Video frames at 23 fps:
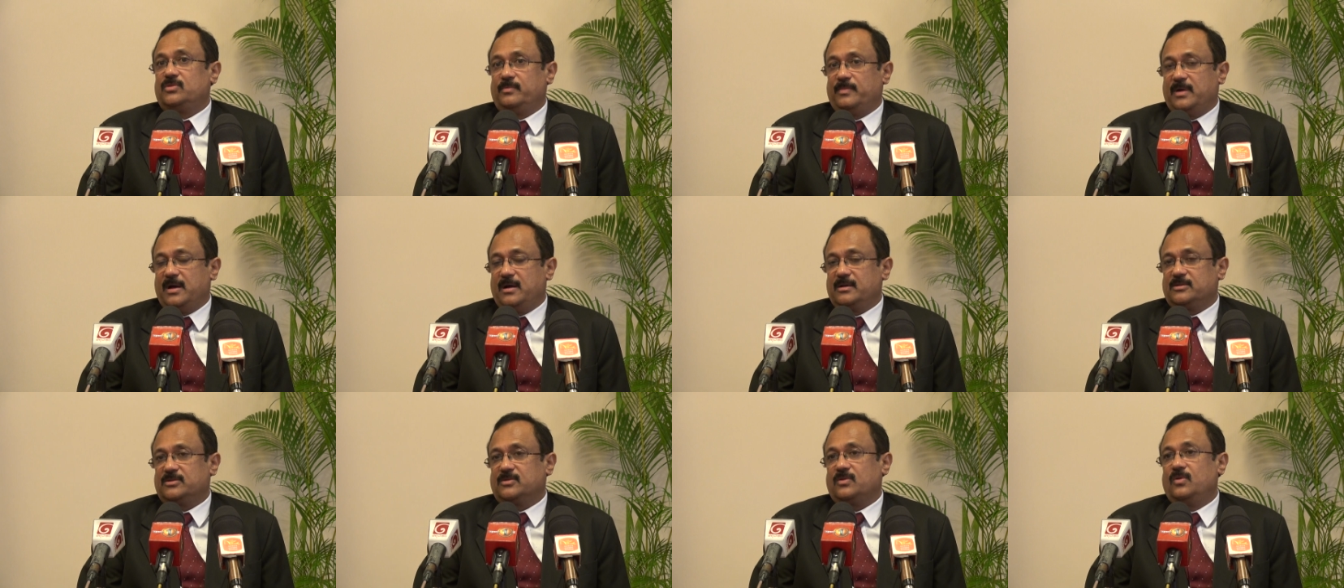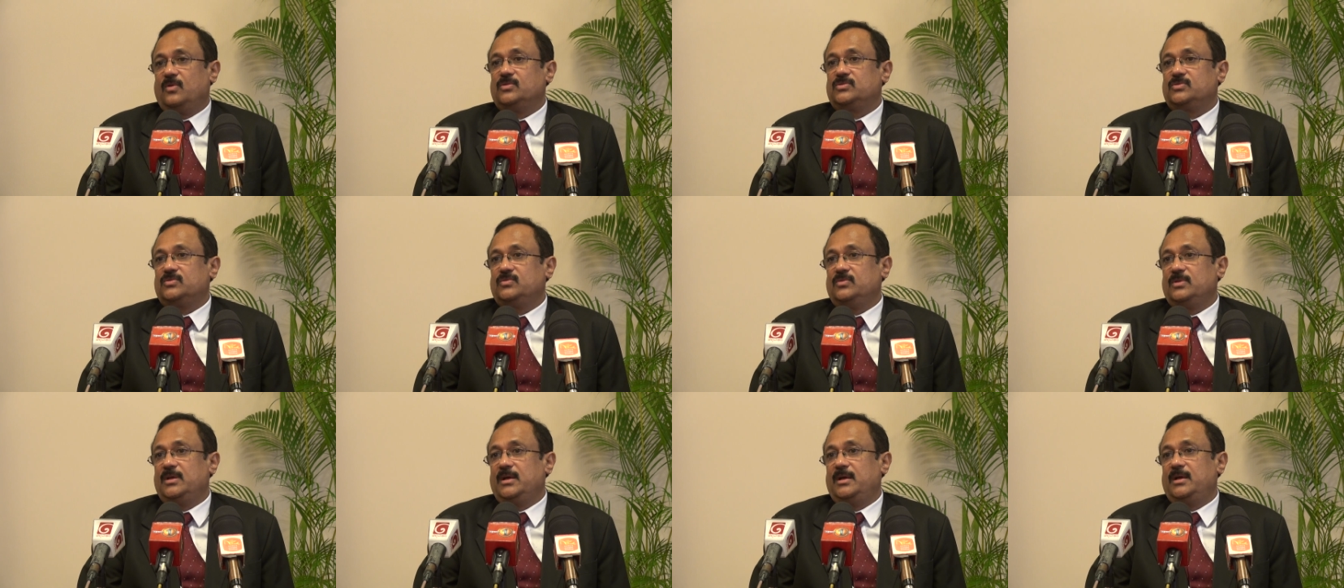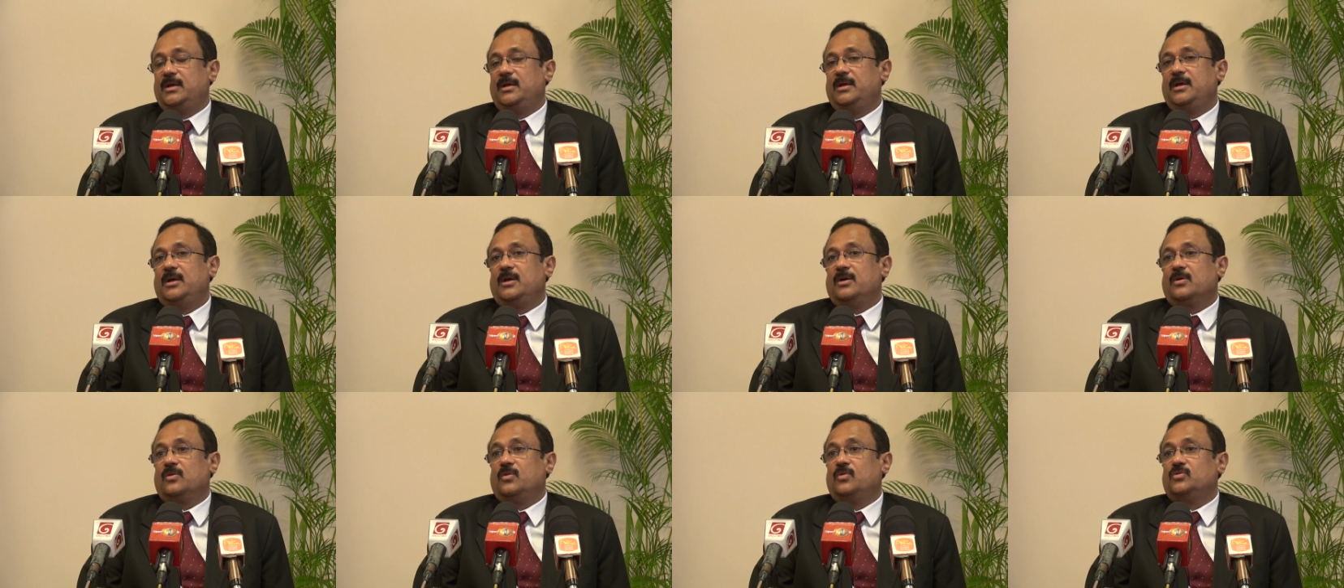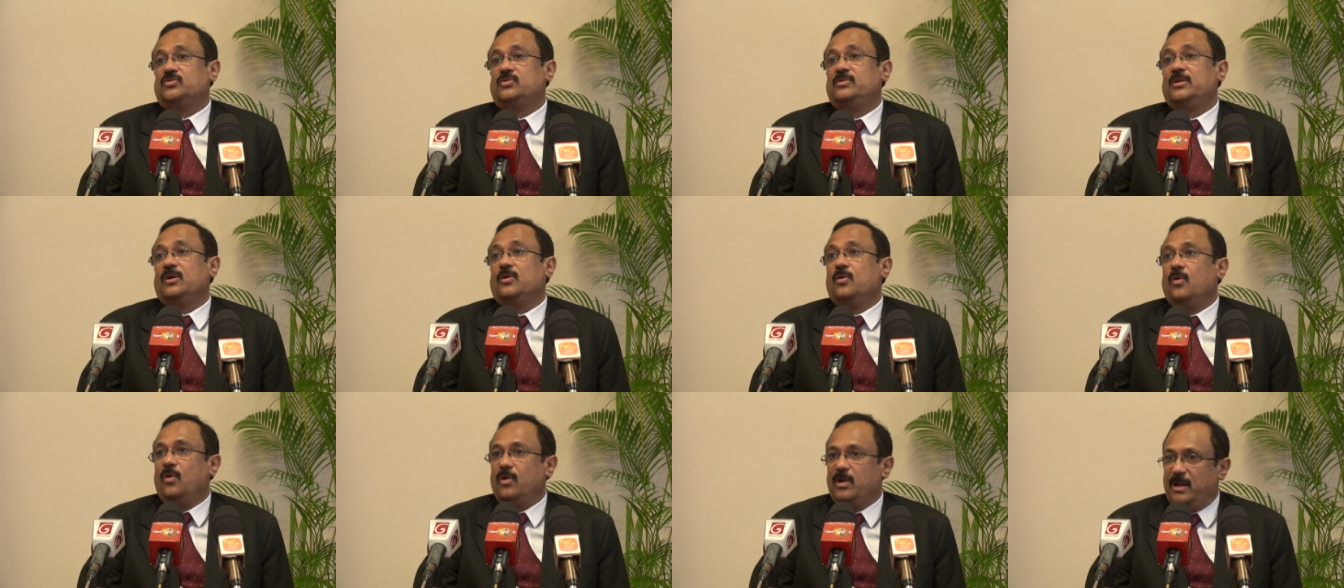to marks close to the close to the
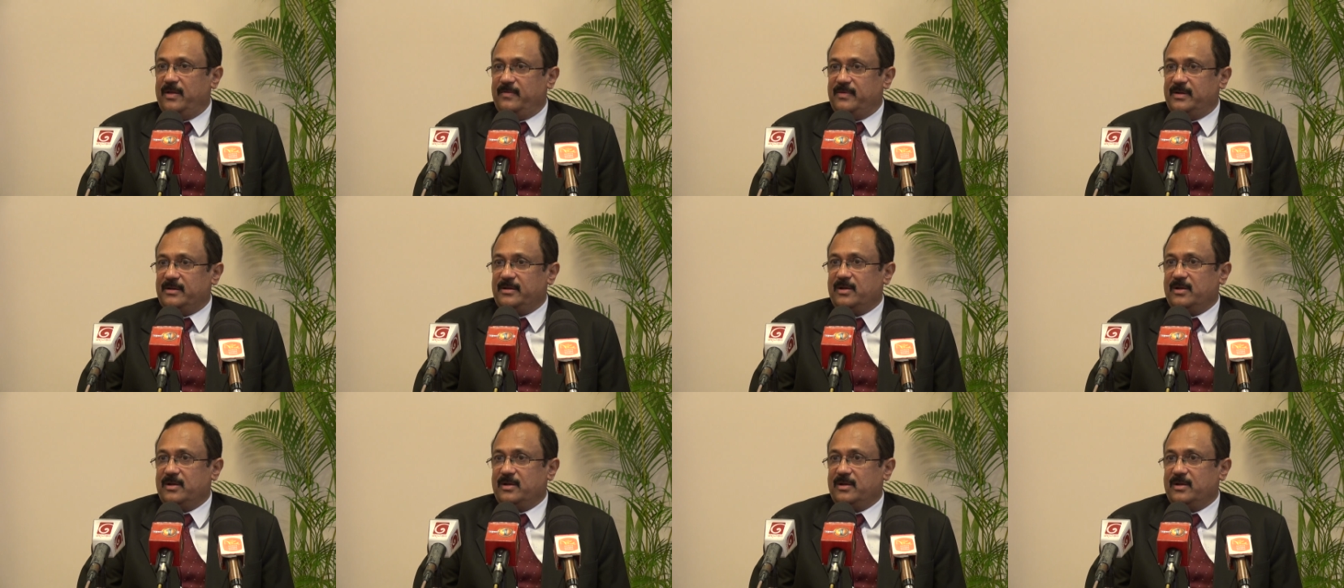goal level.